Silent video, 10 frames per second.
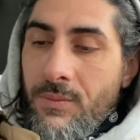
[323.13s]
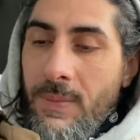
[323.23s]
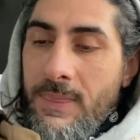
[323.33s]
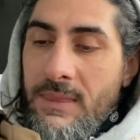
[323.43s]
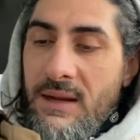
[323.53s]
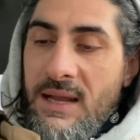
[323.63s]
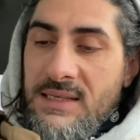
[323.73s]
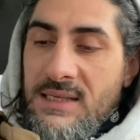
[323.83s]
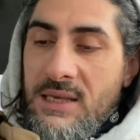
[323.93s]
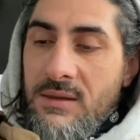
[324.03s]
The
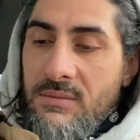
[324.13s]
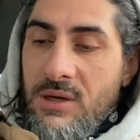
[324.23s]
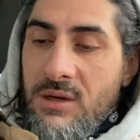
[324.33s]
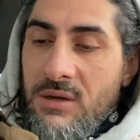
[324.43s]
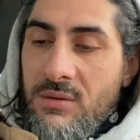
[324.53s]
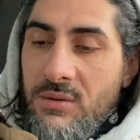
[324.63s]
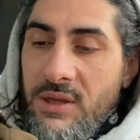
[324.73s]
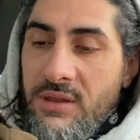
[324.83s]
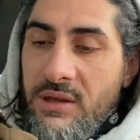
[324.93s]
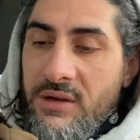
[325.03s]
last game, uh, I
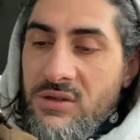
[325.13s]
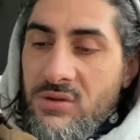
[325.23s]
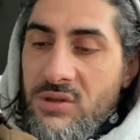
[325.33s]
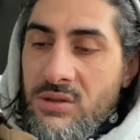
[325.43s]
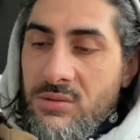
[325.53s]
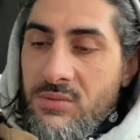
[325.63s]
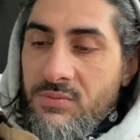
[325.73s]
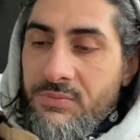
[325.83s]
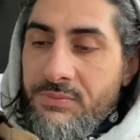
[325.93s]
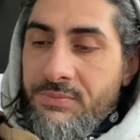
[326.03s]
think Arizona
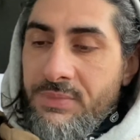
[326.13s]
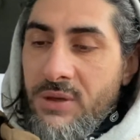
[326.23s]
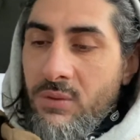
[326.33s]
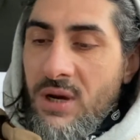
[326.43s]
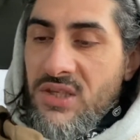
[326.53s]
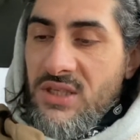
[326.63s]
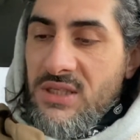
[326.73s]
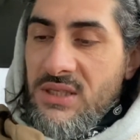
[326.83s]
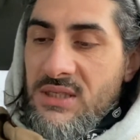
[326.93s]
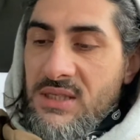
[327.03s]
beat
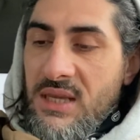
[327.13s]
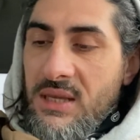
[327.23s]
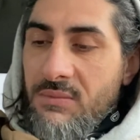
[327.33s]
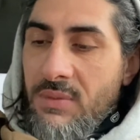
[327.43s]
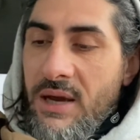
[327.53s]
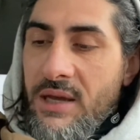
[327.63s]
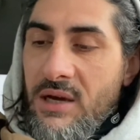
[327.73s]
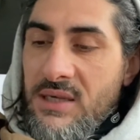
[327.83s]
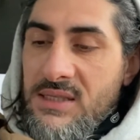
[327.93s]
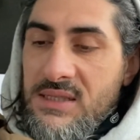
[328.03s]
Washington State by
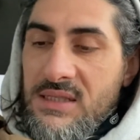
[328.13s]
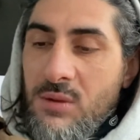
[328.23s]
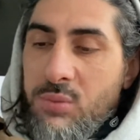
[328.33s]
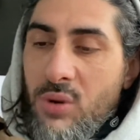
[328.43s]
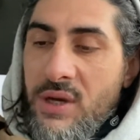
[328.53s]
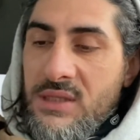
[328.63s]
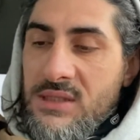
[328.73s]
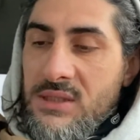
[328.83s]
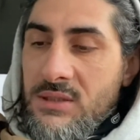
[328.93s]
uh, 16 points.